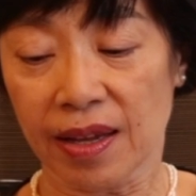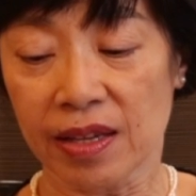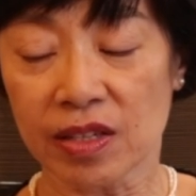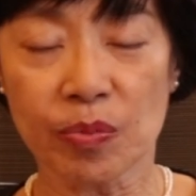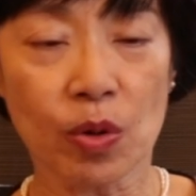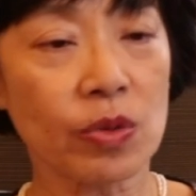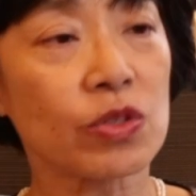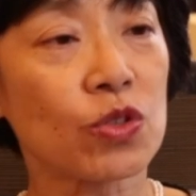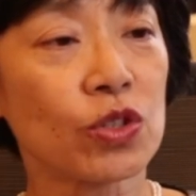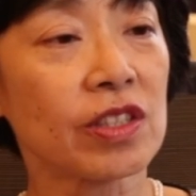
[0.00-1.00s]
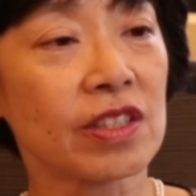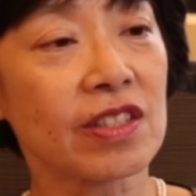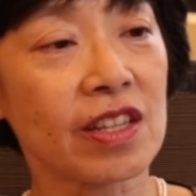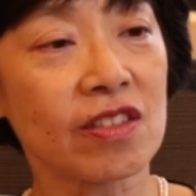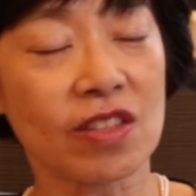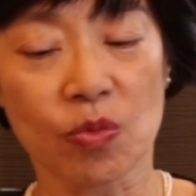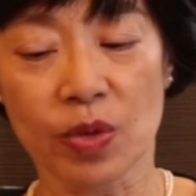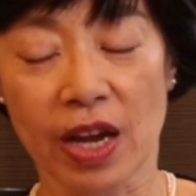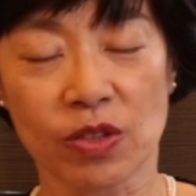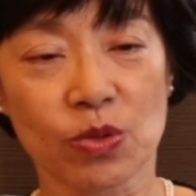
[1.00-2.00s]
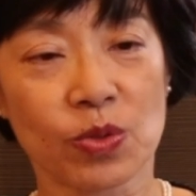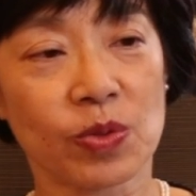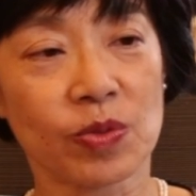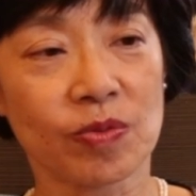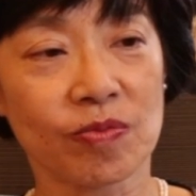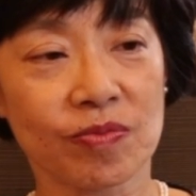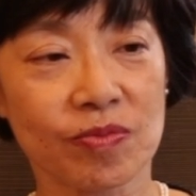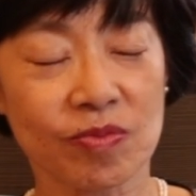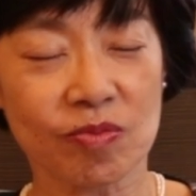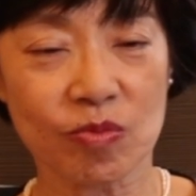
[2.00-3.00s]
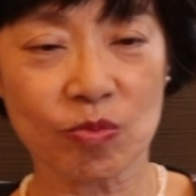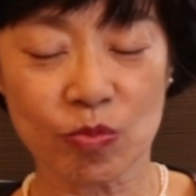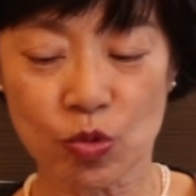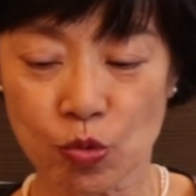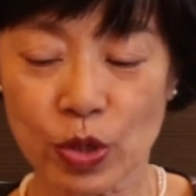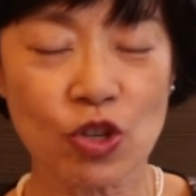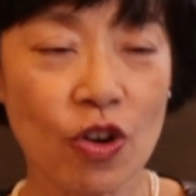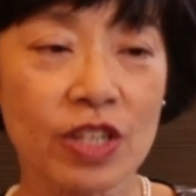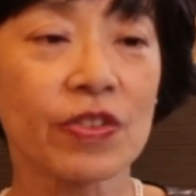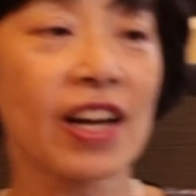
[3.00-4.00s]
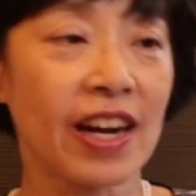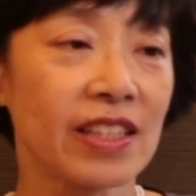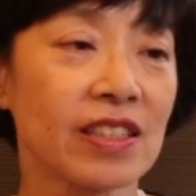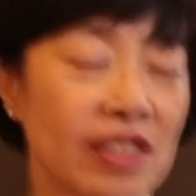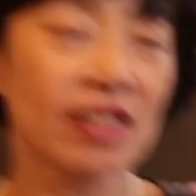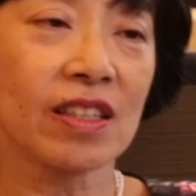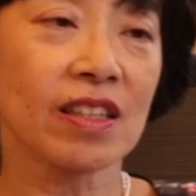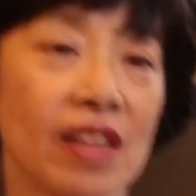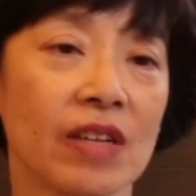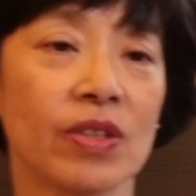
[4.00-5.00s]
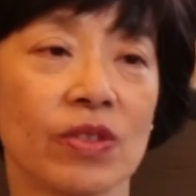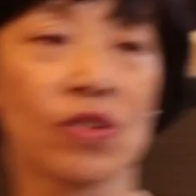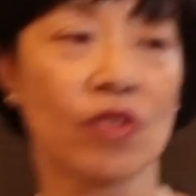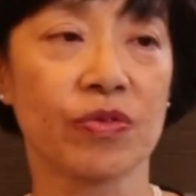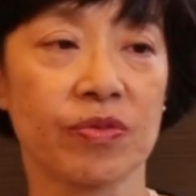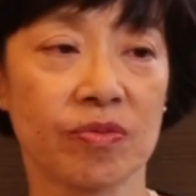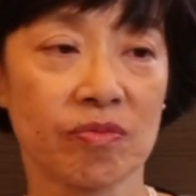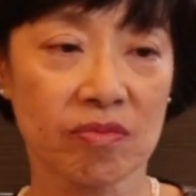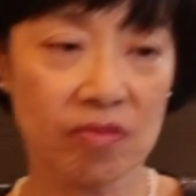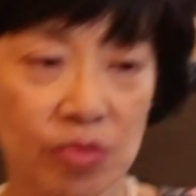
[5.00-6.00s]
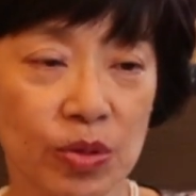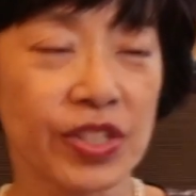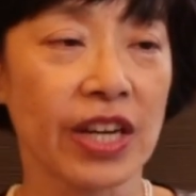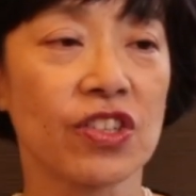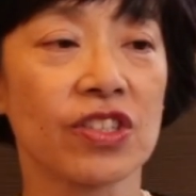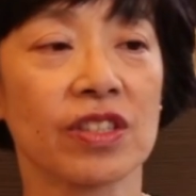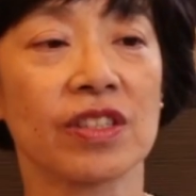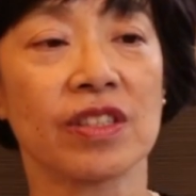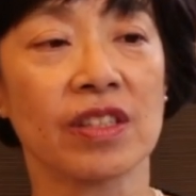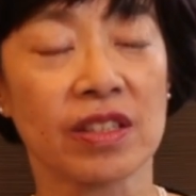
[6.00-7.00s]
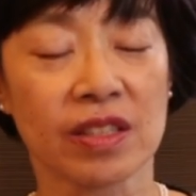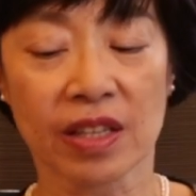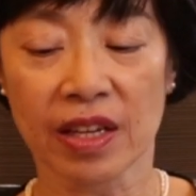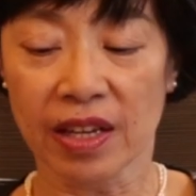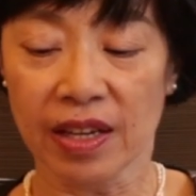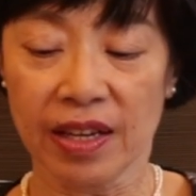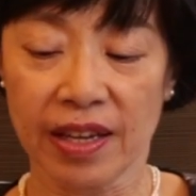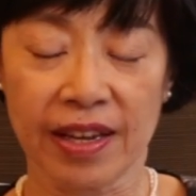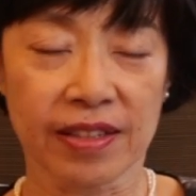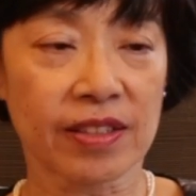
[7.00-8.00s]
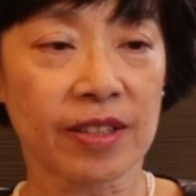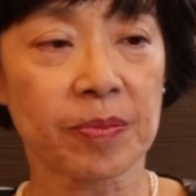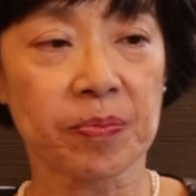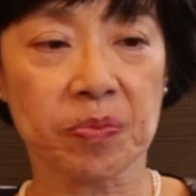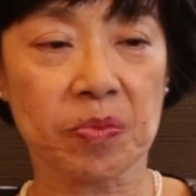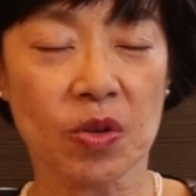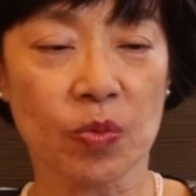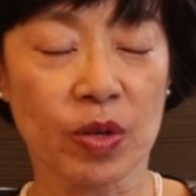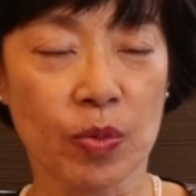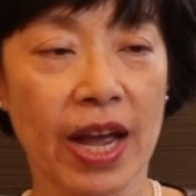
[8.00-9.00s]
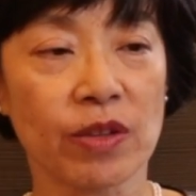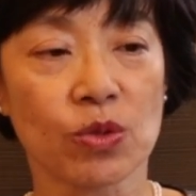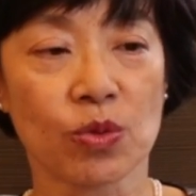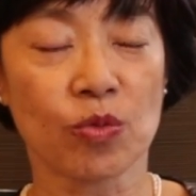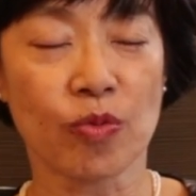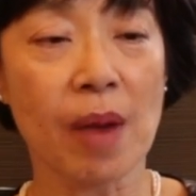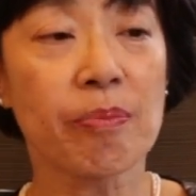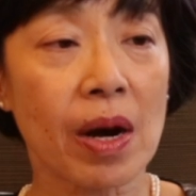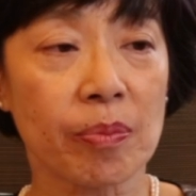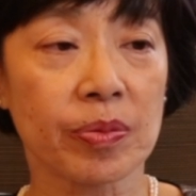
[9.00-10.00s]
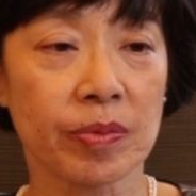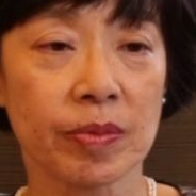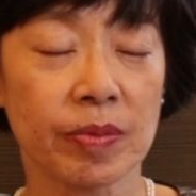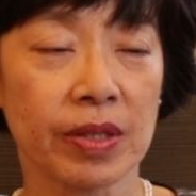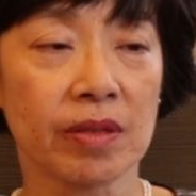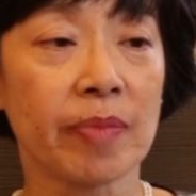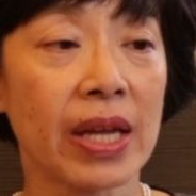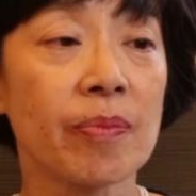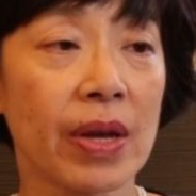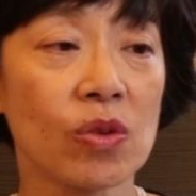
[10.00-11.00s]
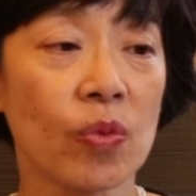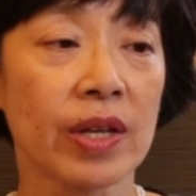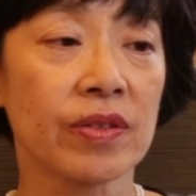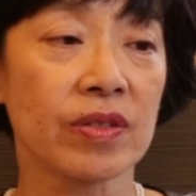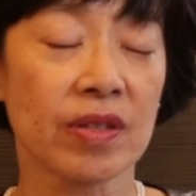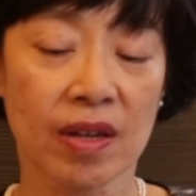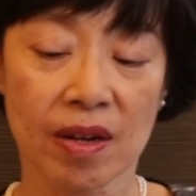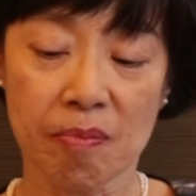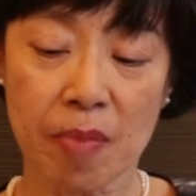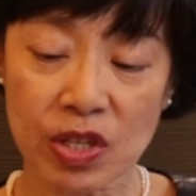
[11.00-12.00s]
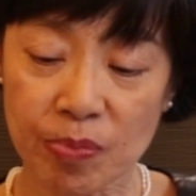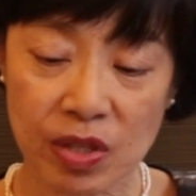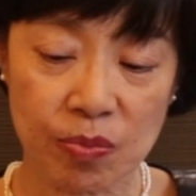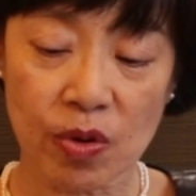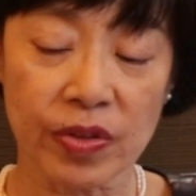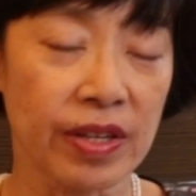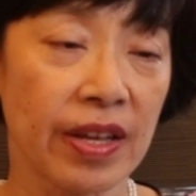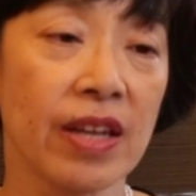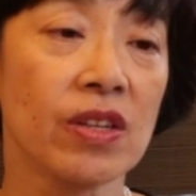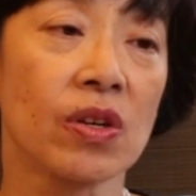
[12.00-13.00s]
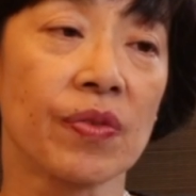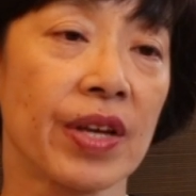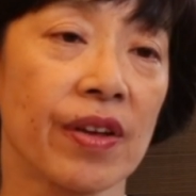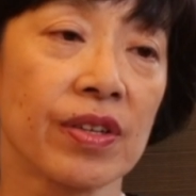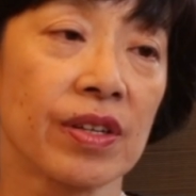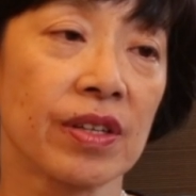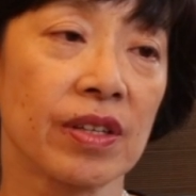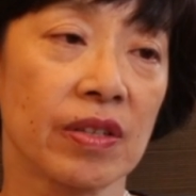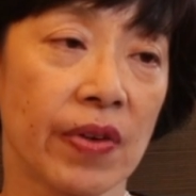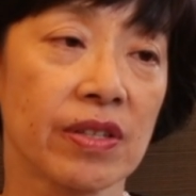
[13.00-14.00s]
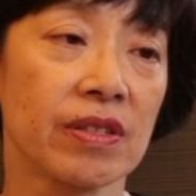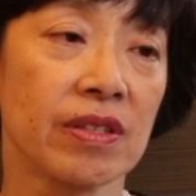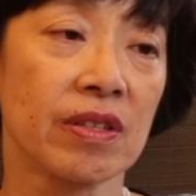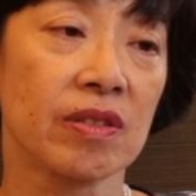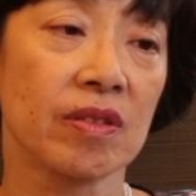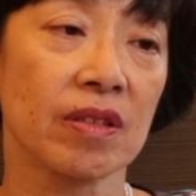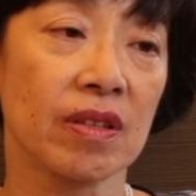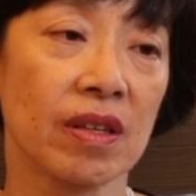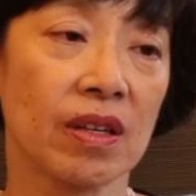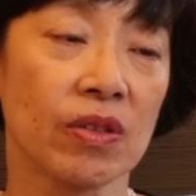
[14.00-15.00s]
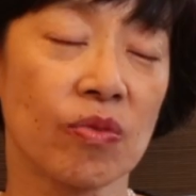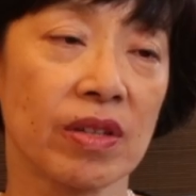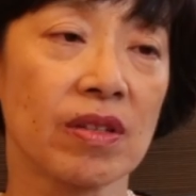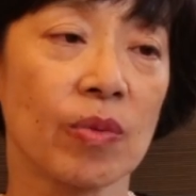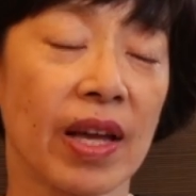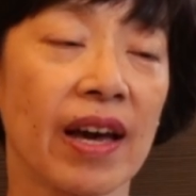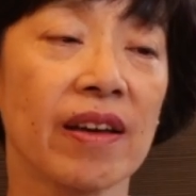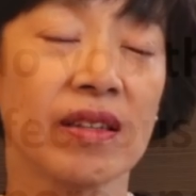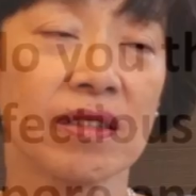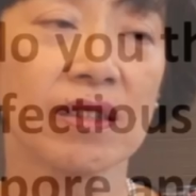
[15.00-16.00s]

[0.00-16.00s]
And Ebola was good in the sense that we had to switch on even higher levels of protection, and we had to ramp up in many, many ways, much, much more than any of the other infectious disease threats that we had.